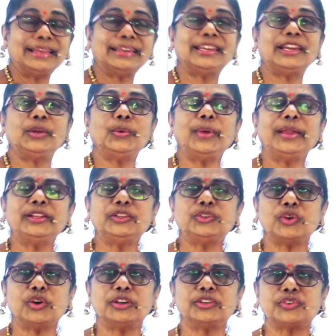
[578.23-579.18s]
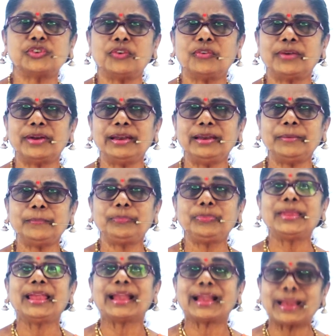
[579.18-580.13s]
Did you enjoy, children?
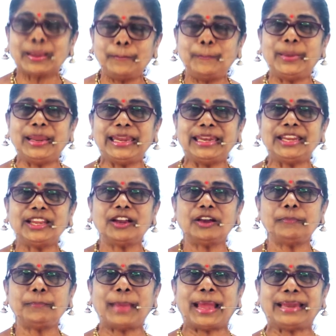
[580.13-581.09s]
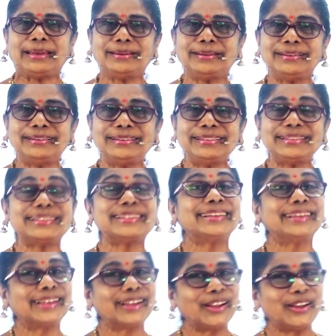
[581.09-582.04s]
Completing our patterns?
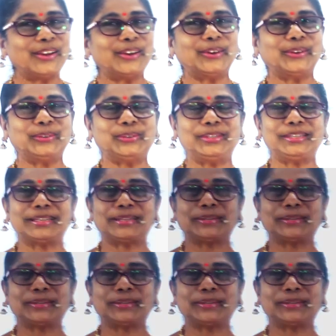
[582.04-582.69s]
Good.